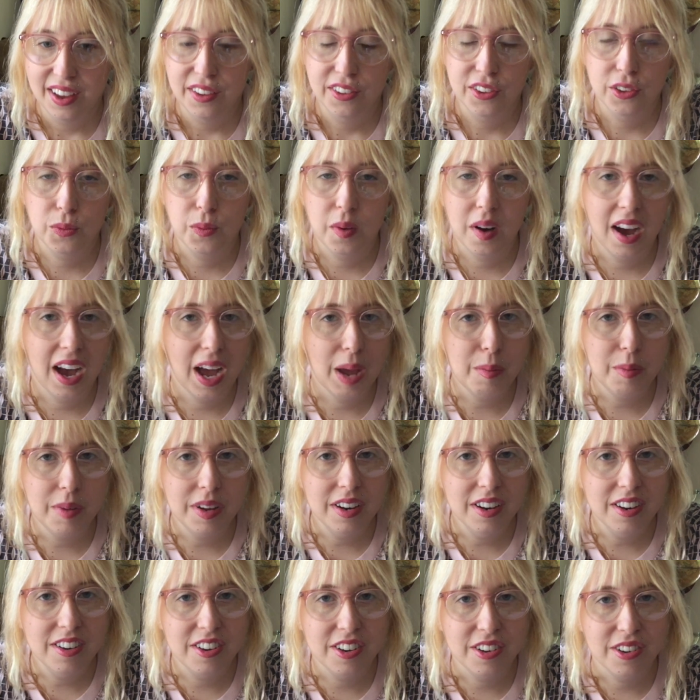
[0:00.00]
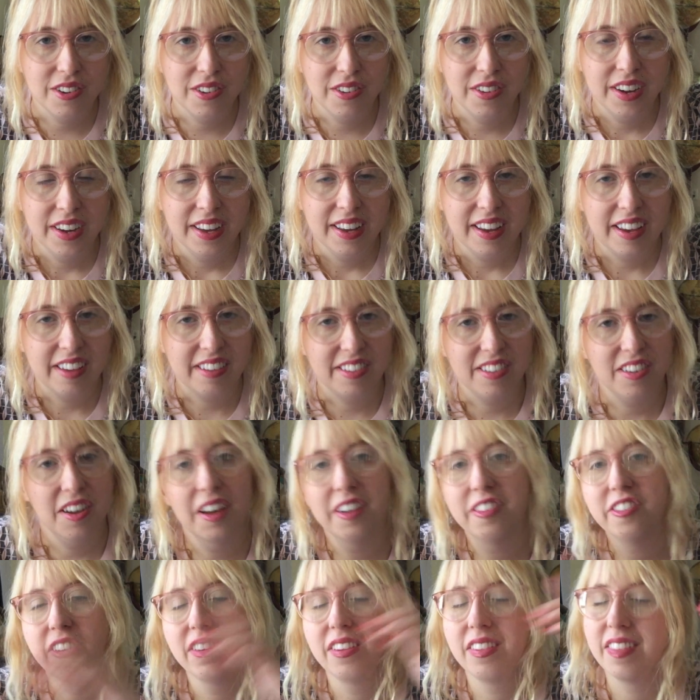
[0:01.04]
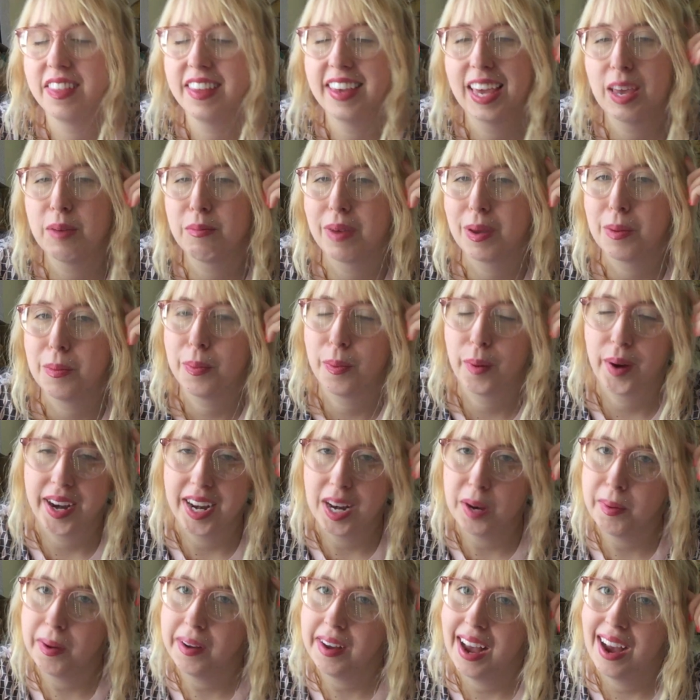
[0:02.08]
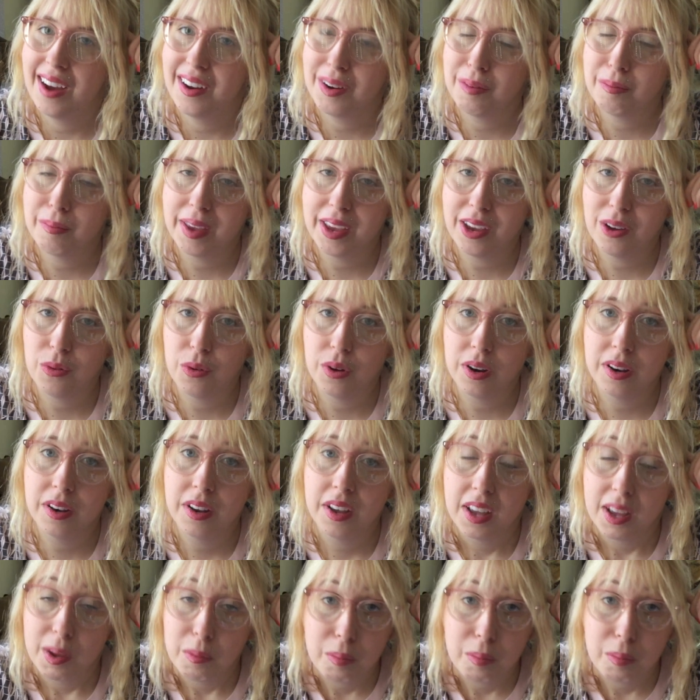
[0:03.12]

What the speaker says: So what I'm gonna do is not just think in my brain about how to make one,